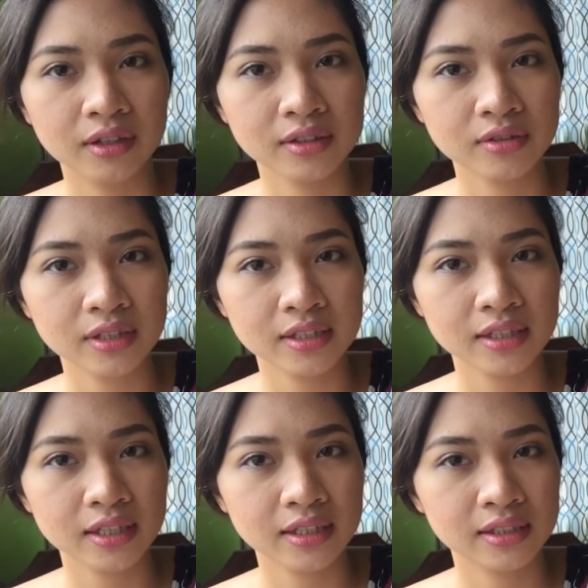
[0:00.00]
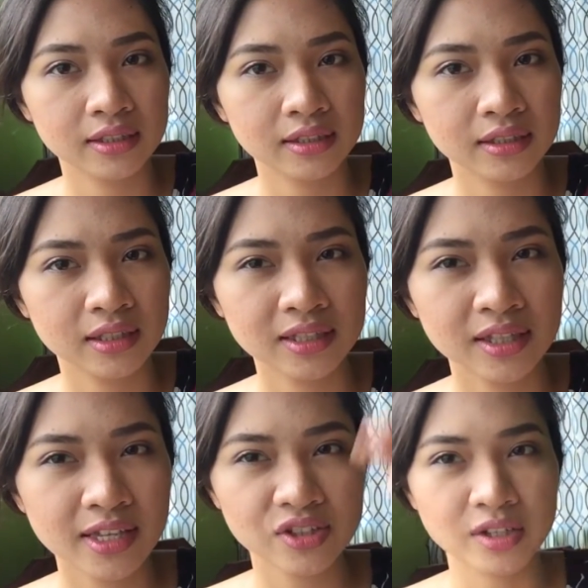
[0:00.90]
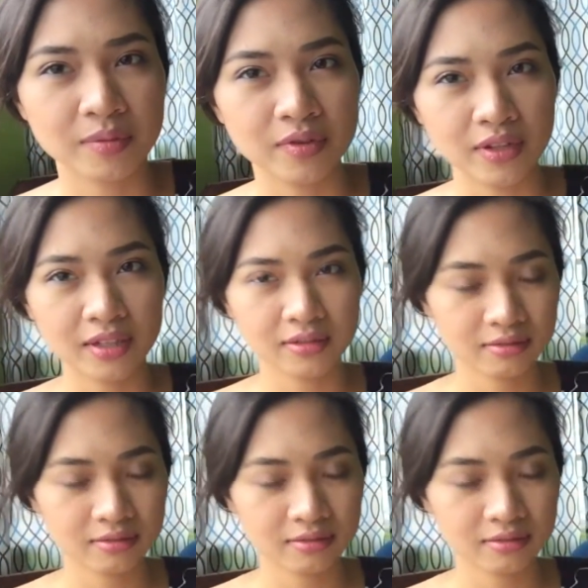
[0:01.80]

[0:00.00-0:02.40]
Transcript: As you can see, it's like shimmering.